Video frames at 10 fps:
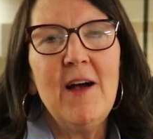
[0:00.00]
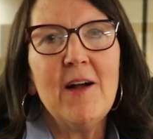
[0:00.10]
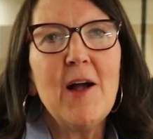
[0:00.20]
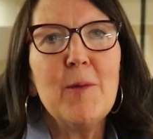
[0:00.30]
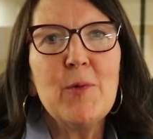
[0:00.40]

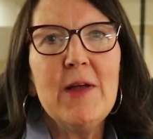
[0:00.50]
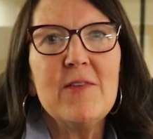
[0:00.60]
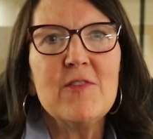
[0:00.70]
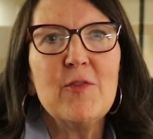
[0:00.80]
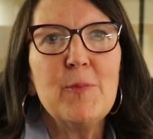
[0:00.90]
a
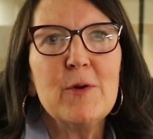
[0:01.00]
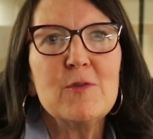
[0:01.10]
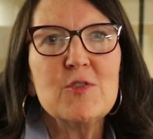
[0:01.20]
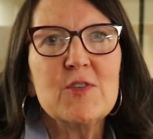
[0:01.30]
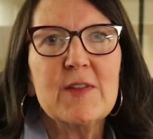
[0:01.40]
comprehensive
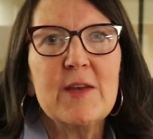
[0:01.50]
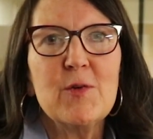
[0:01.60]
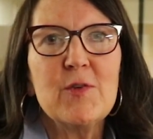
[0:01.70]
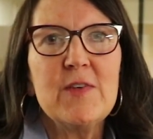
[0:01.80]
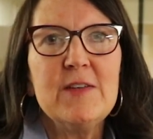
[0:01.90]
approach to
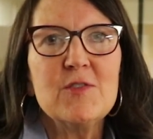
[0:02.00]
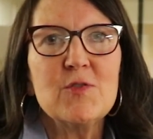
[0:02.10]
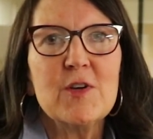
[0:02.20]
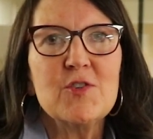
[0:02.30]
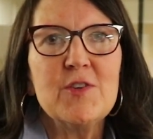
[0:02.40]
literacy
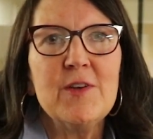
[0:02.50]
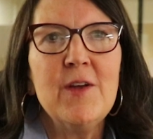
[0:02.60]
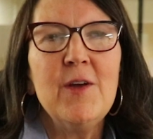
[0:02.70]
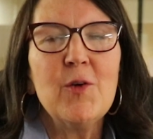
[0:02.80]
instruction